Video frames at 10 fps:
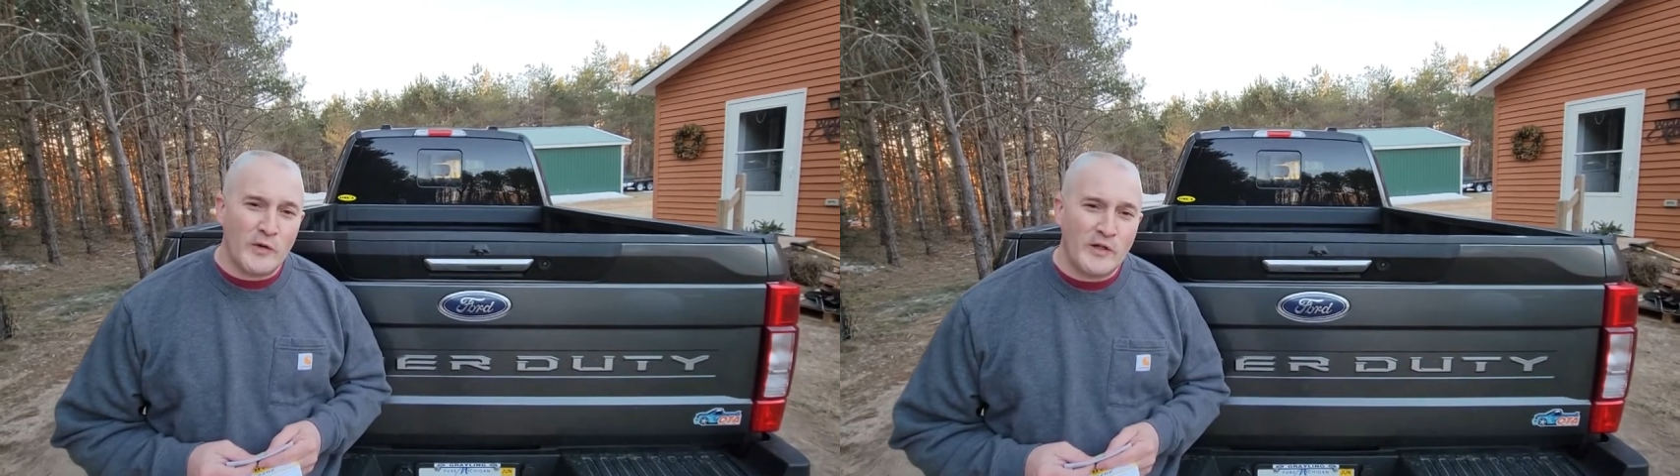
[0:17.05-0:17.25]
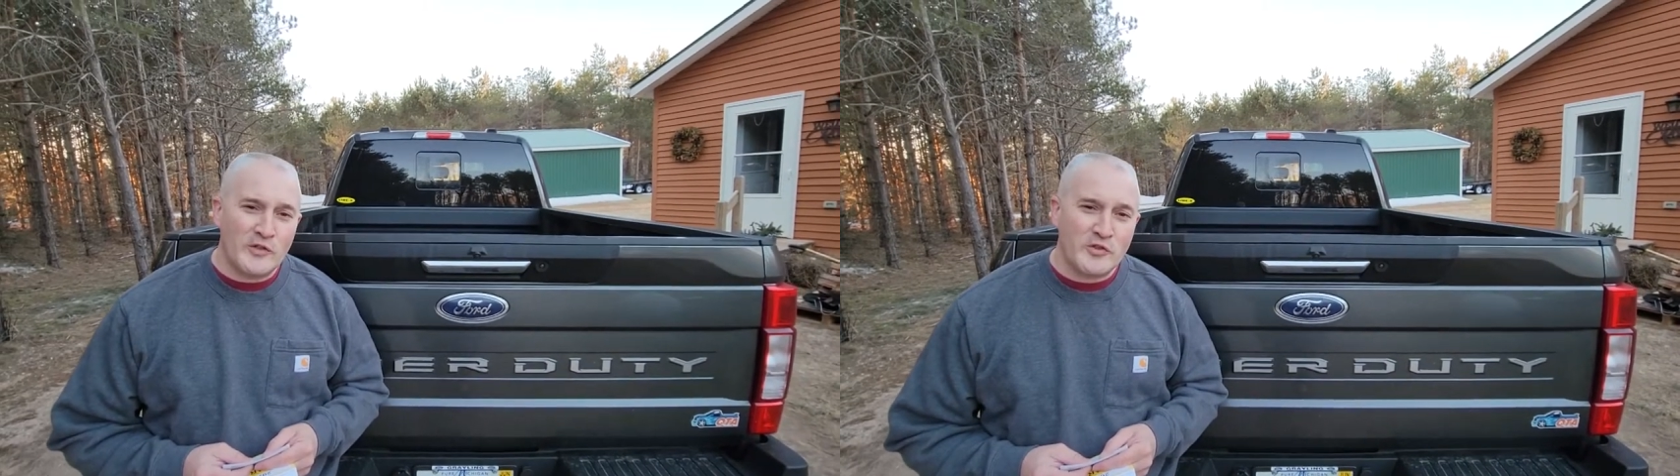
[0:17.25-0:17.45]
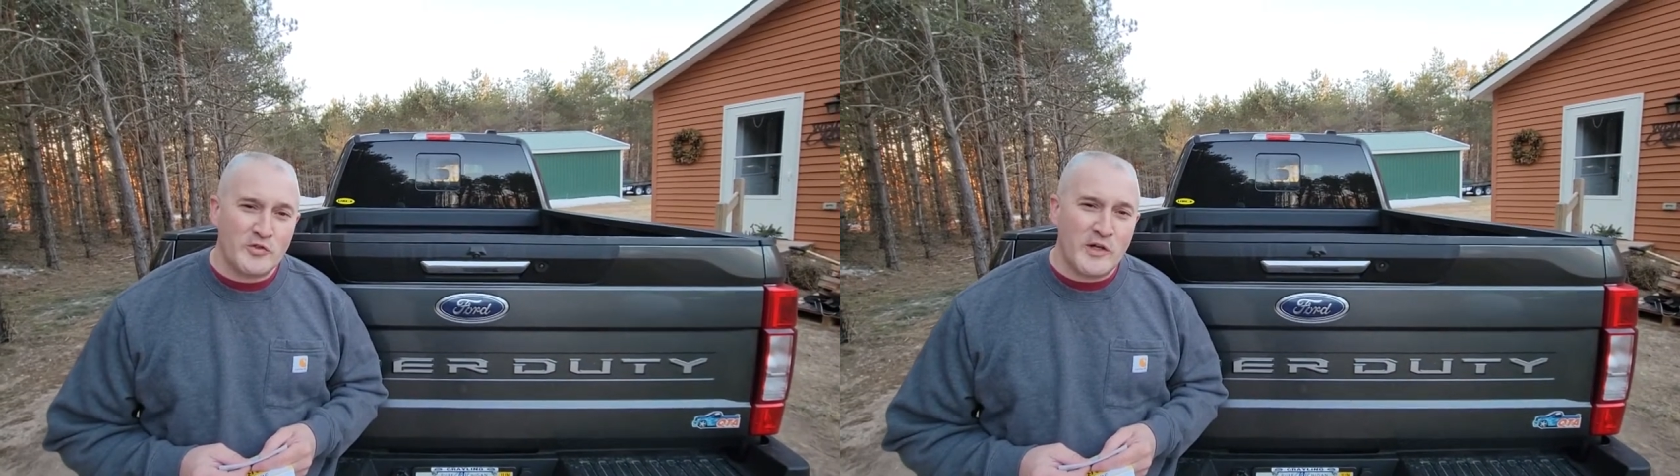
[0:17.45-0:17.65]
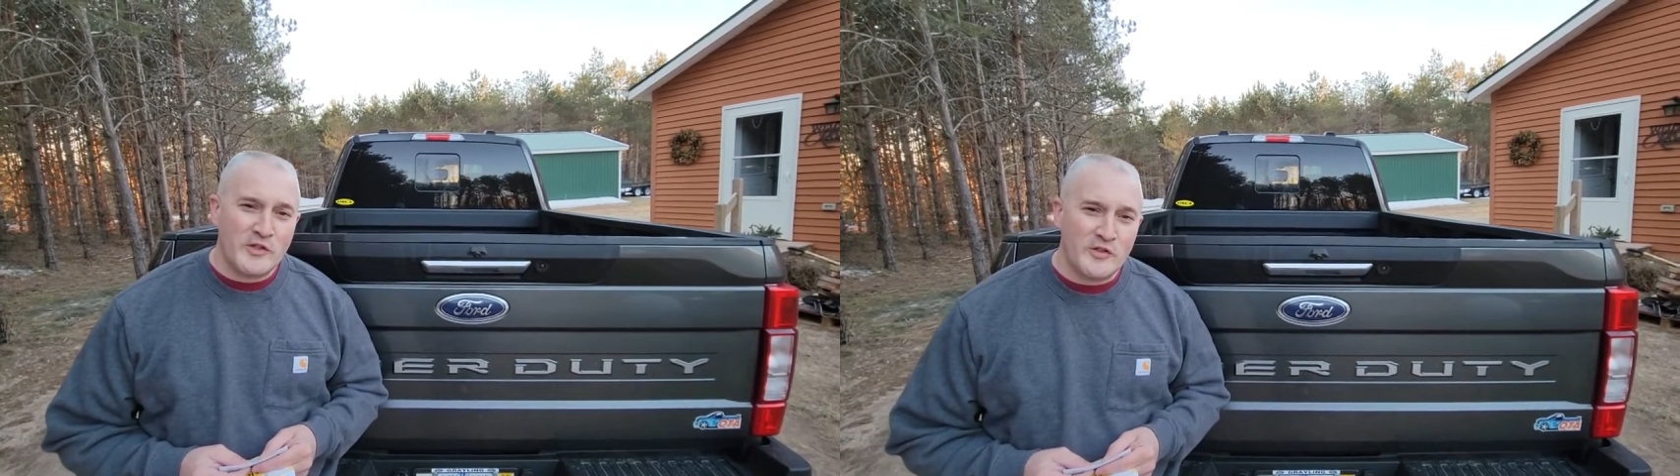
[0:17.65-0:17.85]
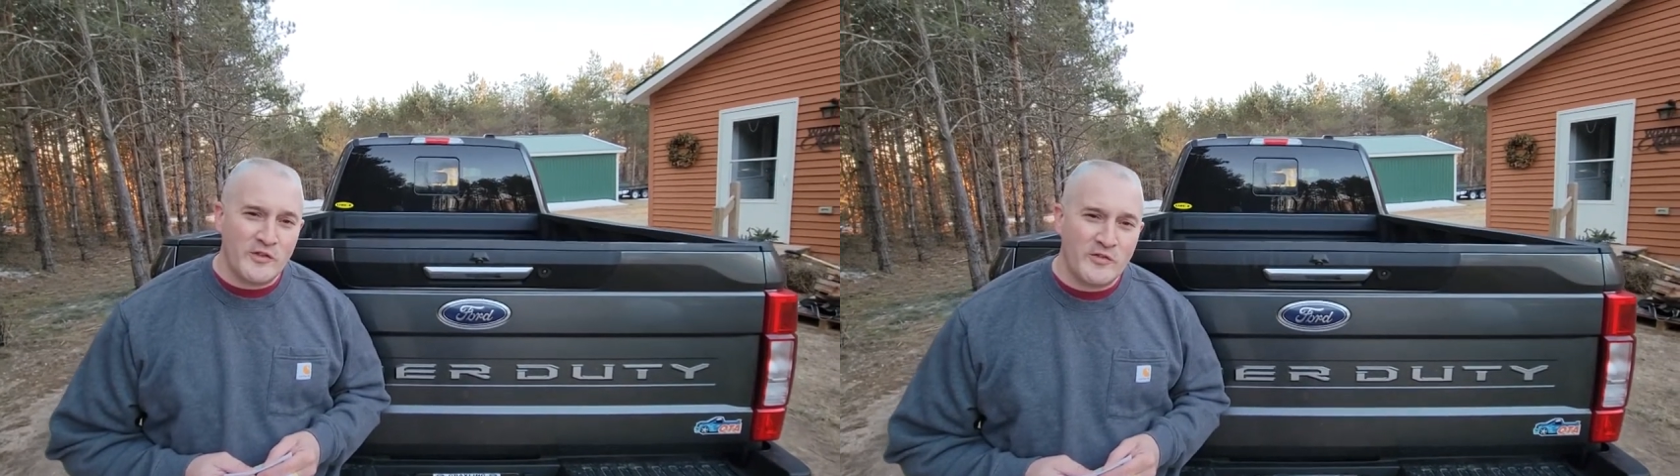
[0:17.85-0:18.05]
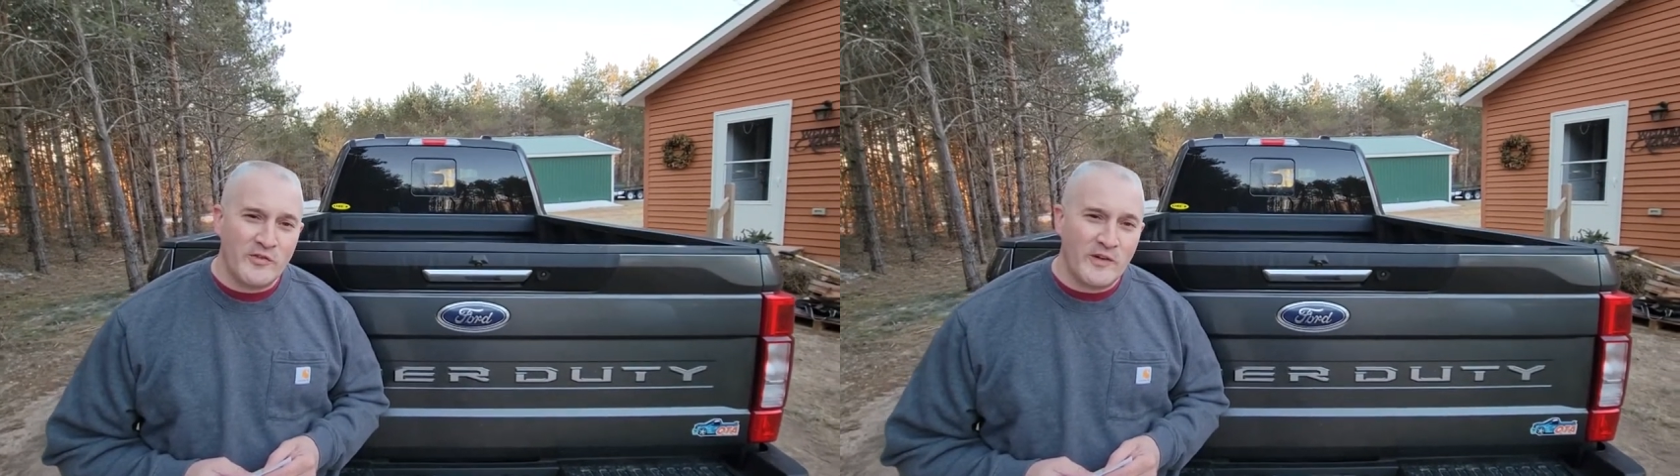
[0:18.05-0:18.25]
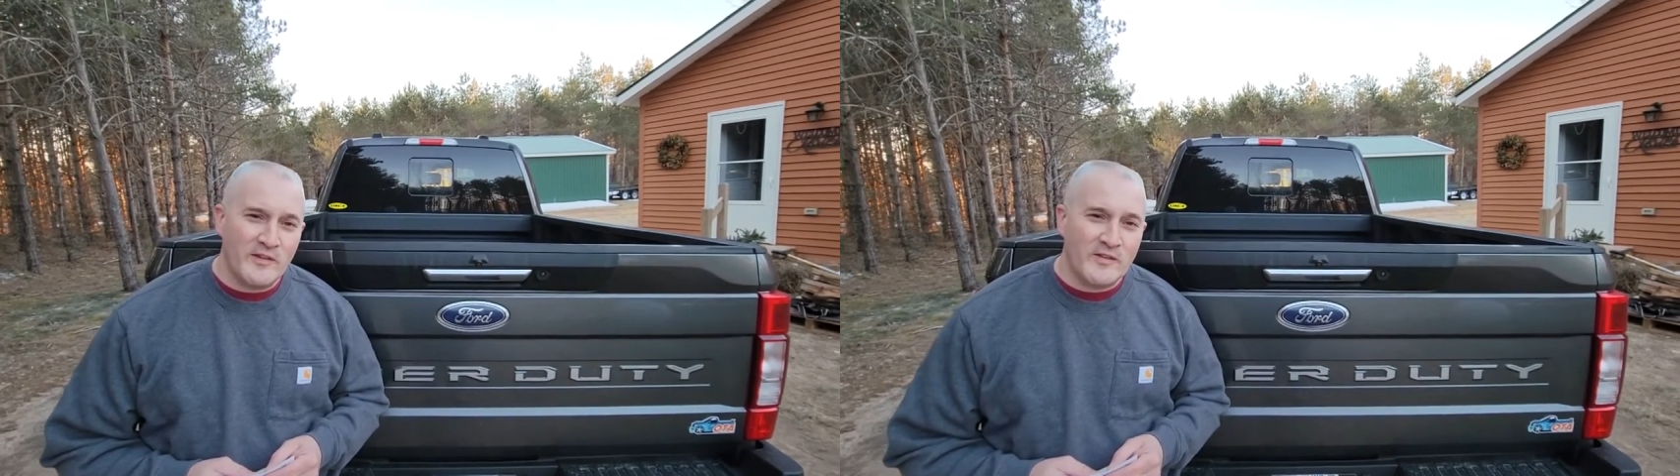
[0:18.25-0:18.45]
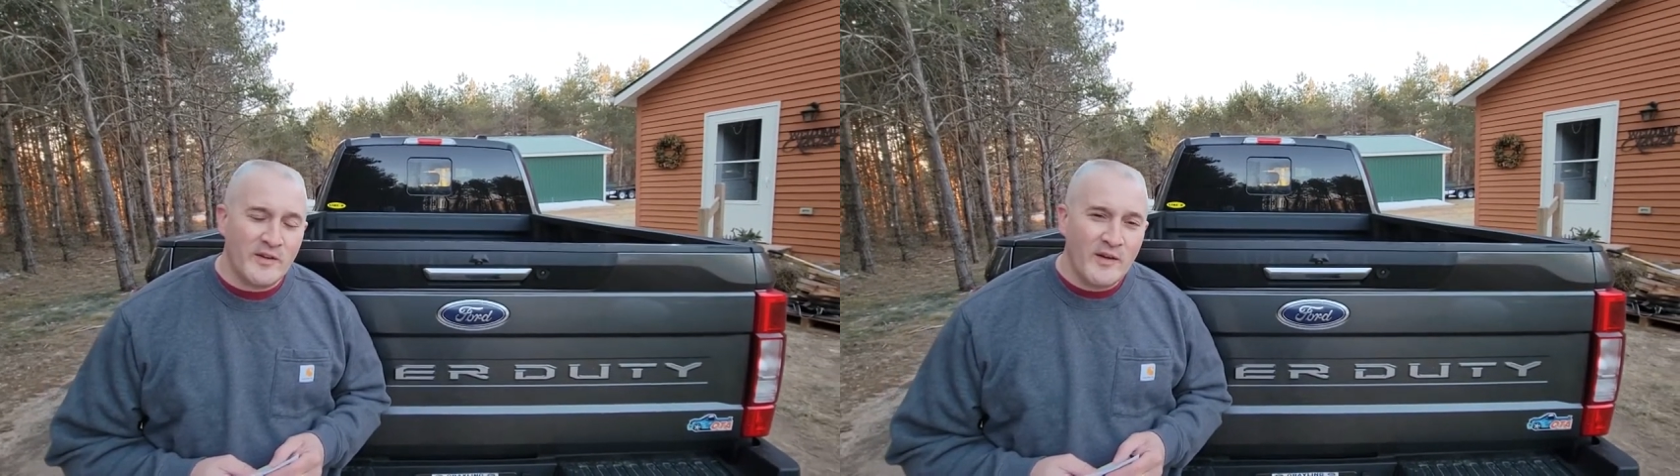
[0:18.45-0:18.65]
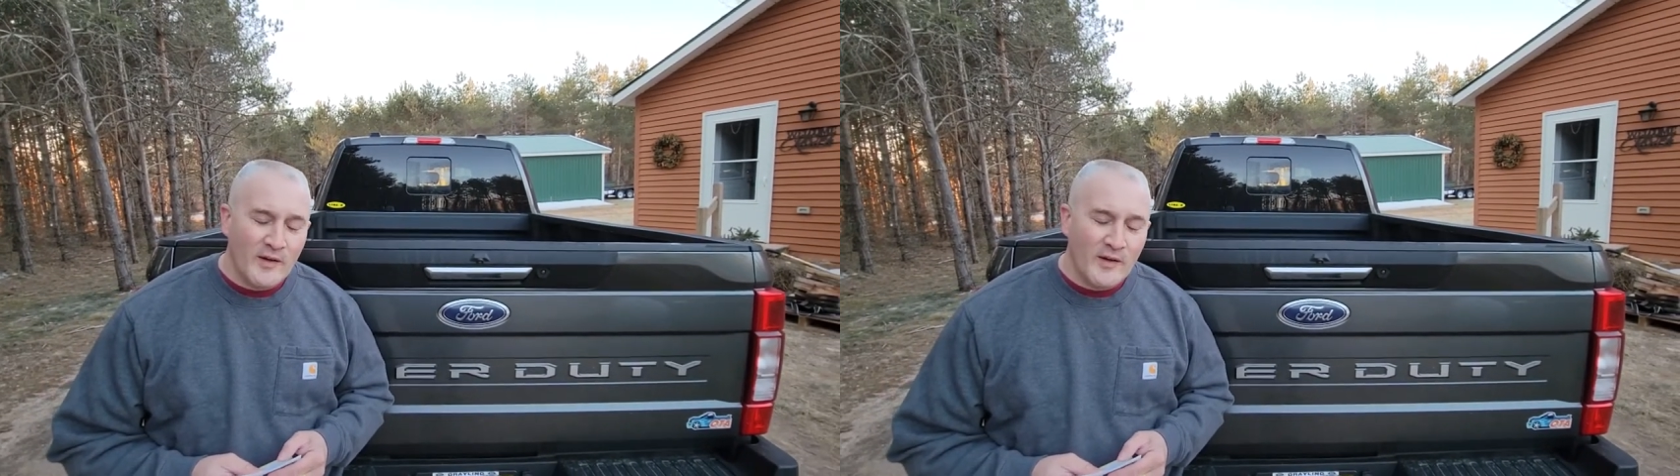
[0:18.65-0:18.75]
registrations fees.